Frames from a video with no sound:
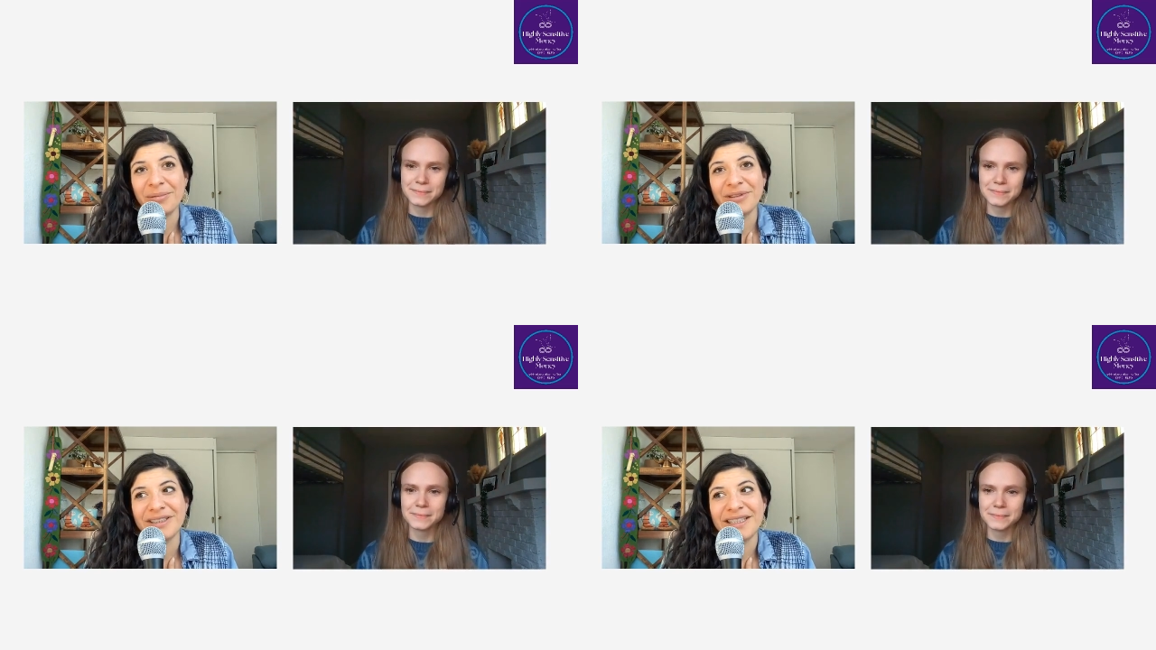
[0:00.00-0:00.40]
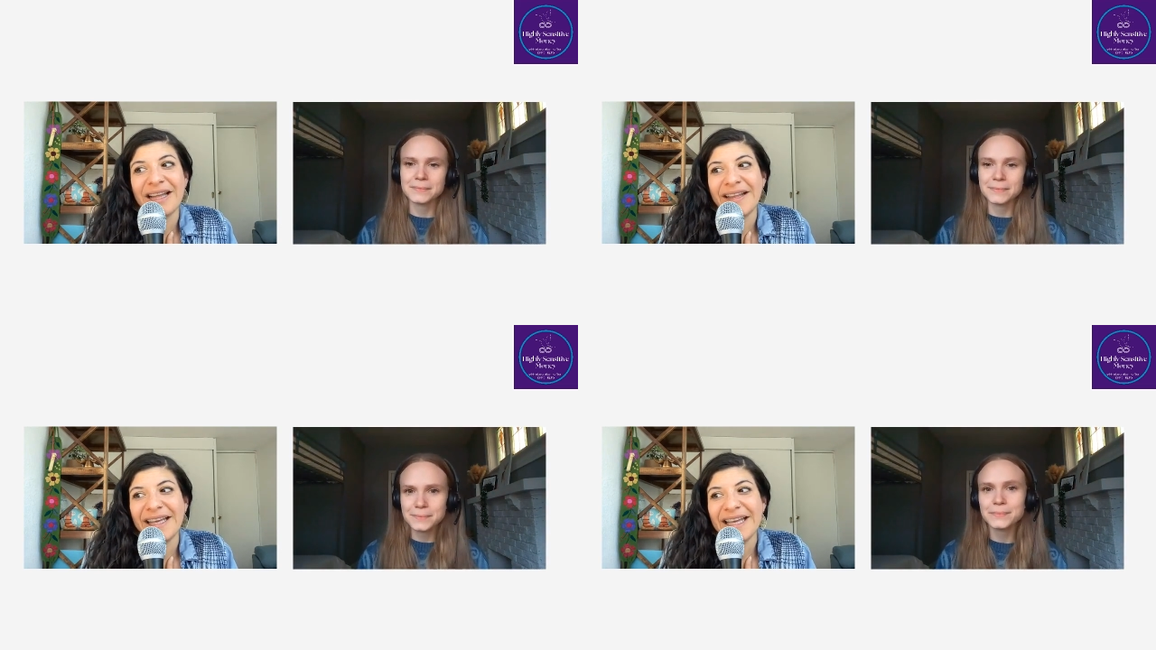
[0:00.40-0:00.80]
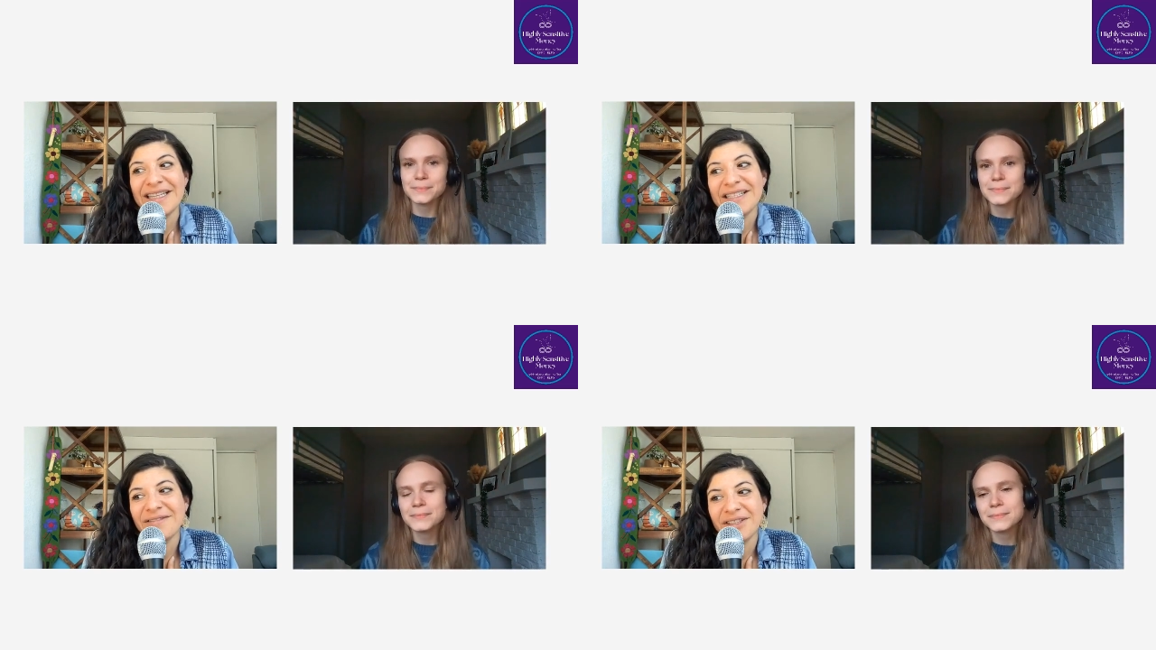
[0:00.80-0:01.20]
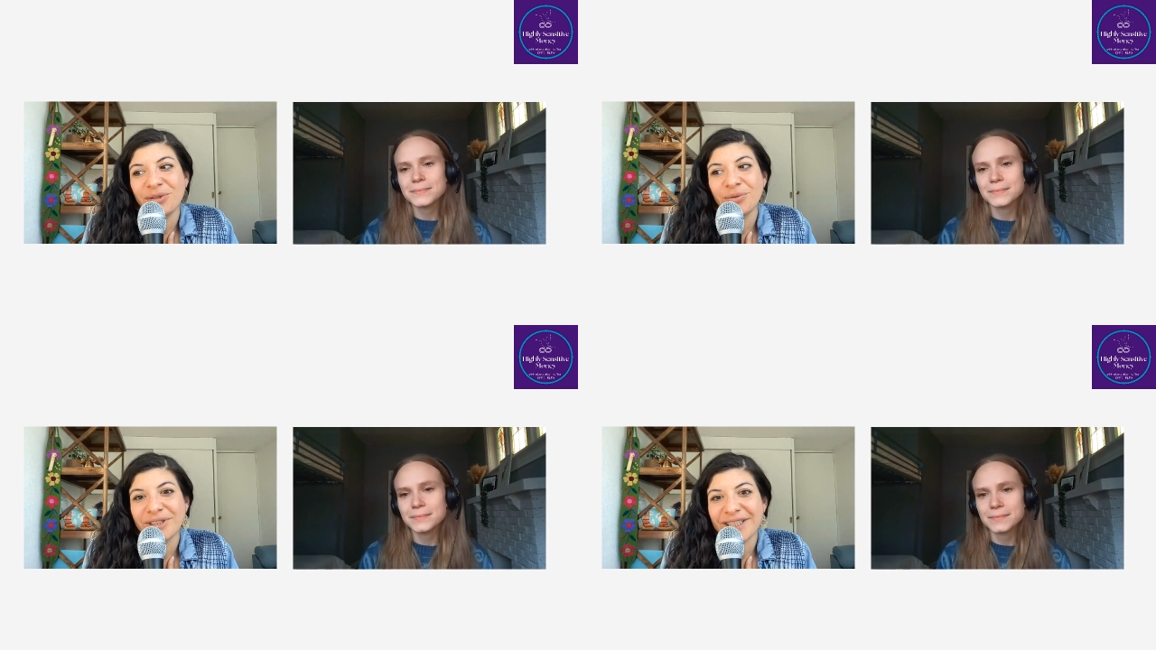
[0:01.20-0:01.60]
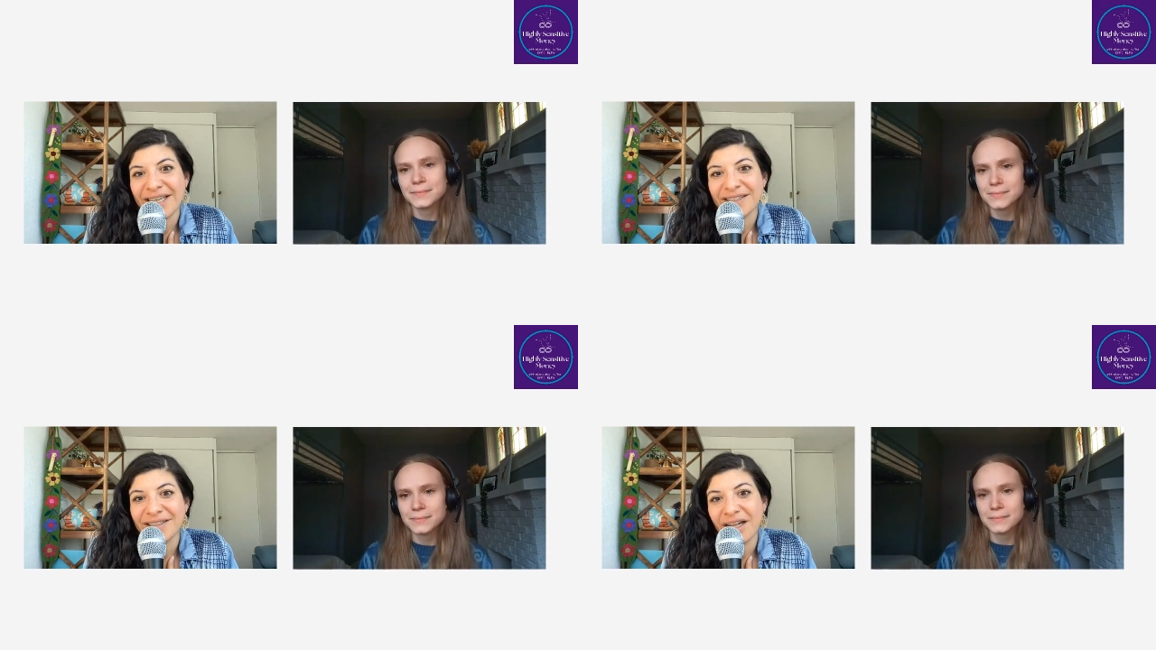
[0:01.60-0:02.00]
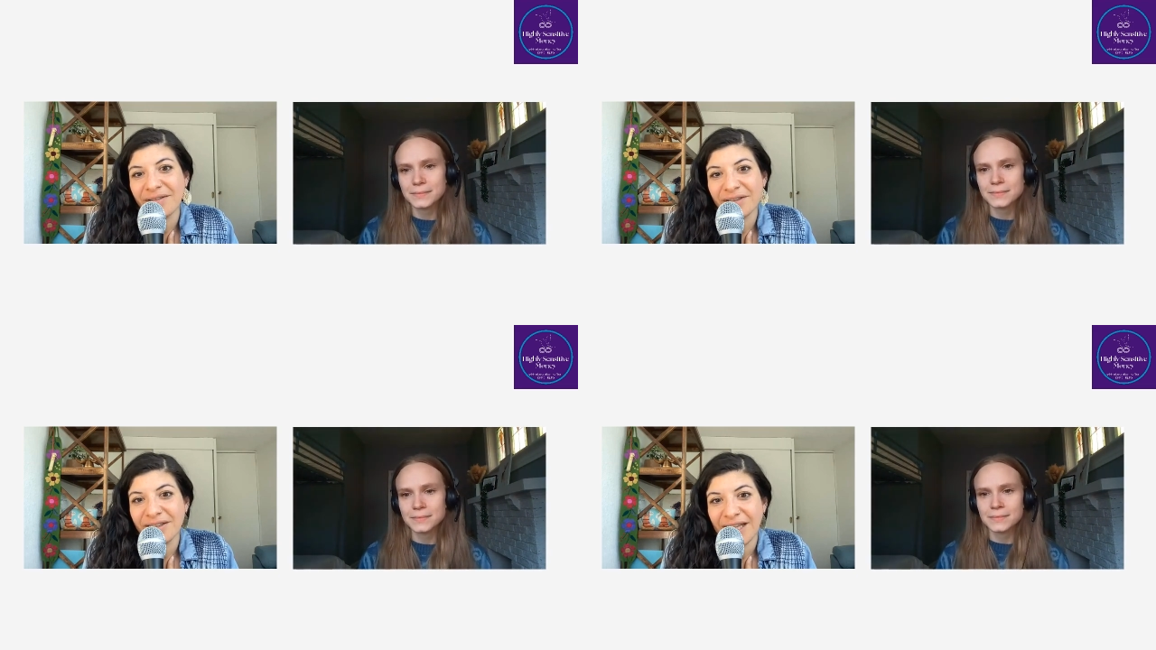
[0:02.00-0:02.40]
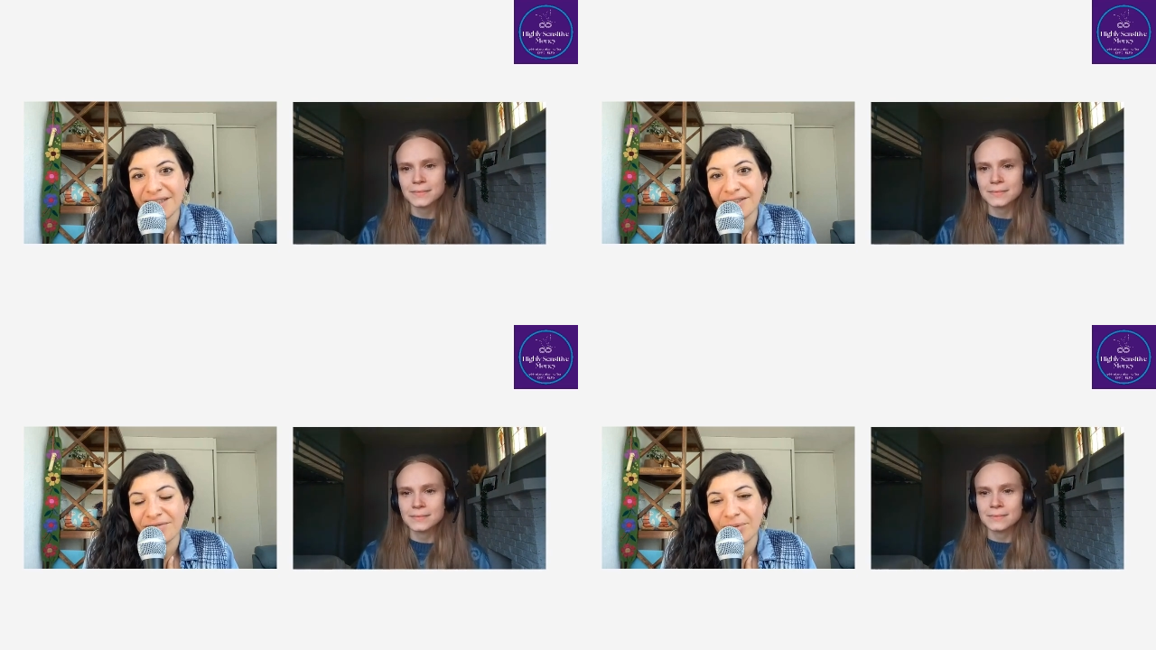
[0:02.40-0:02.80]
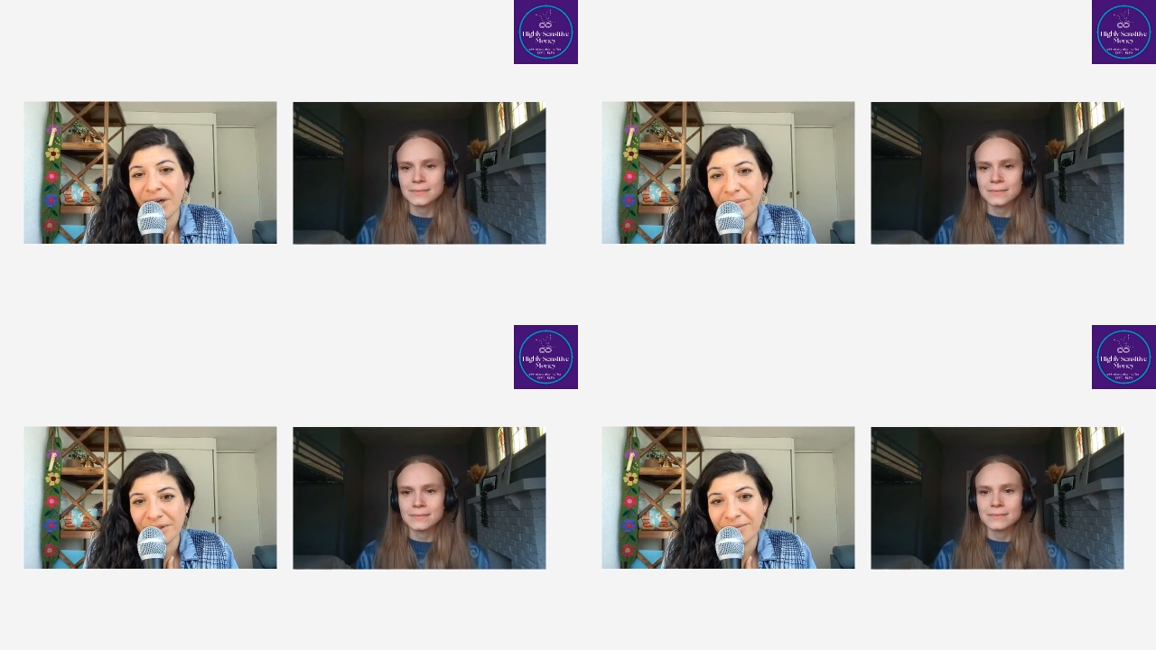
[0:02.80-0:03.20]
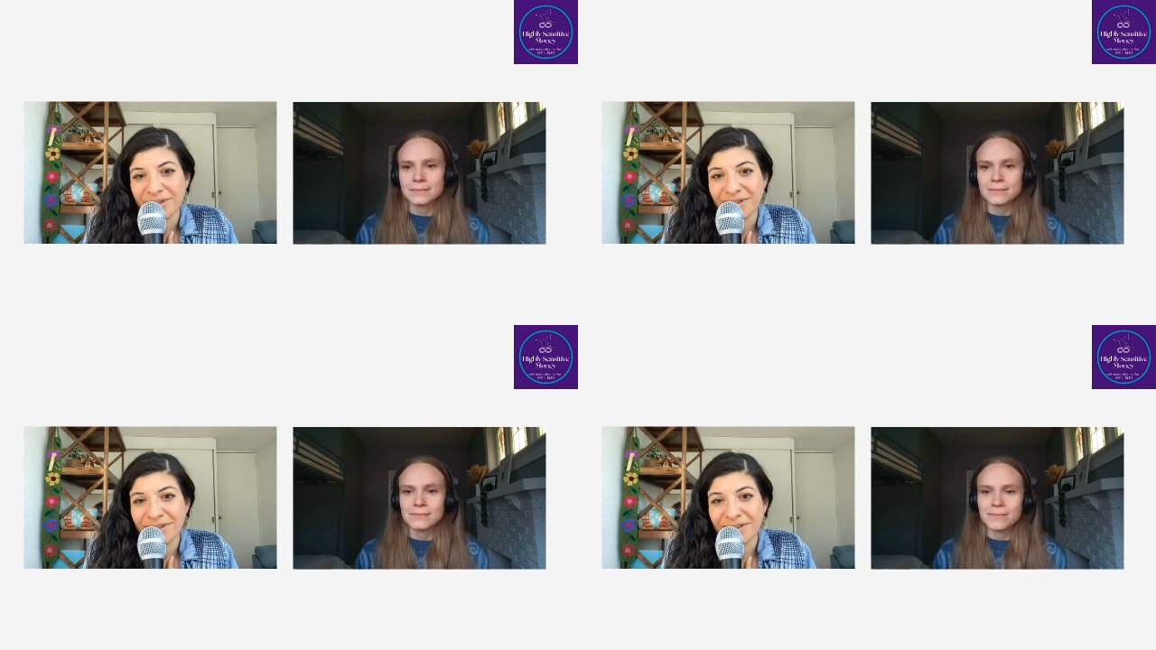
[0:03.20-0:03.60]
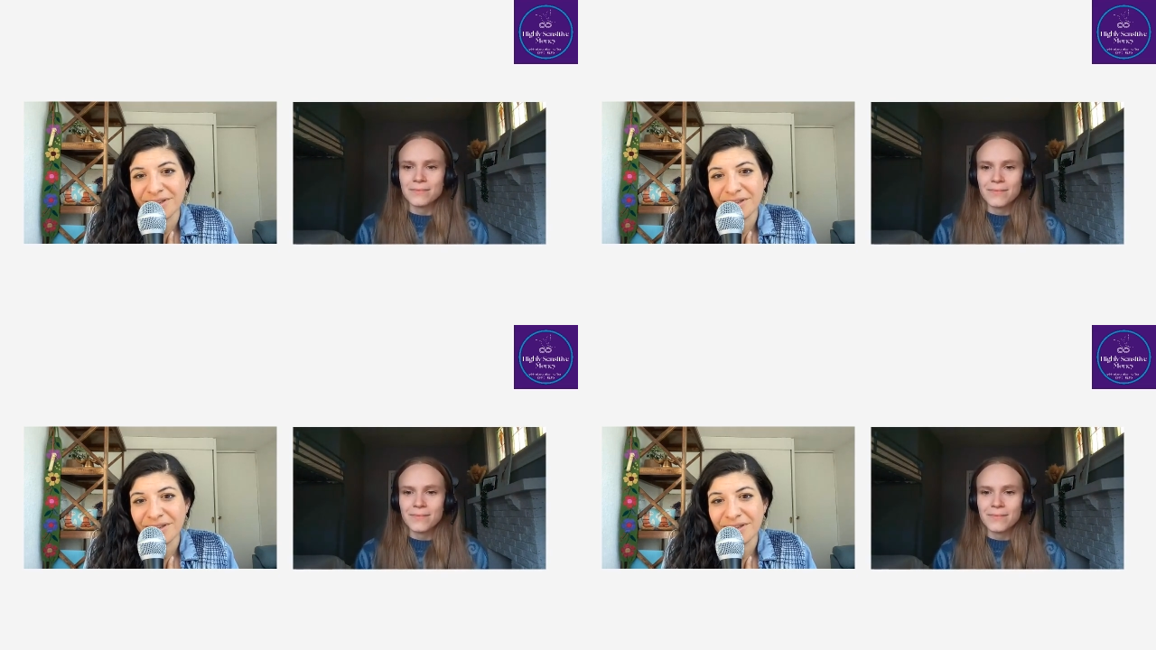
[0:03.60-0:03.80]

Speaker 1: people is that like individuals can't solve collective problems.